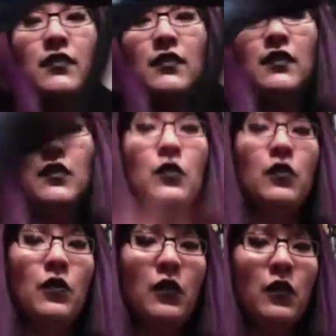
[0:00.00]
the
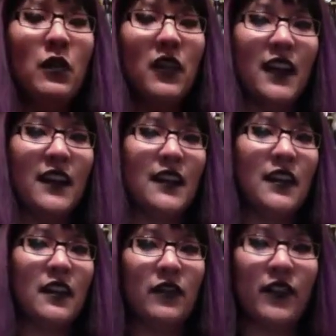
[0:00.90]
whole idea
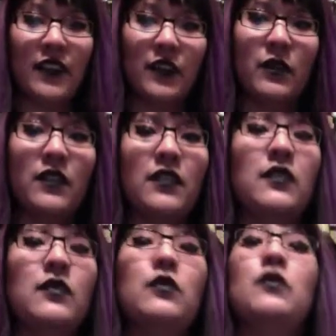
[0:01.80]
of this, was
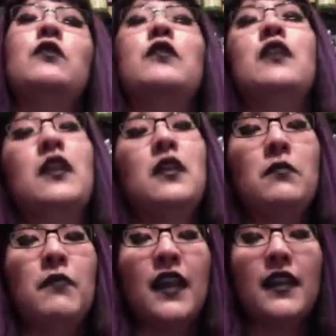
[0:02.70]
to
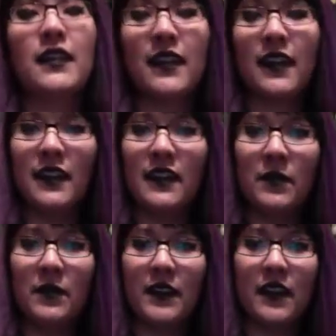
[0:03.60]
make a
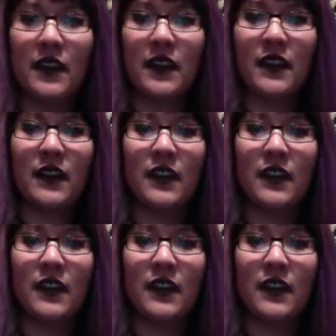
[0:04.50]
diptych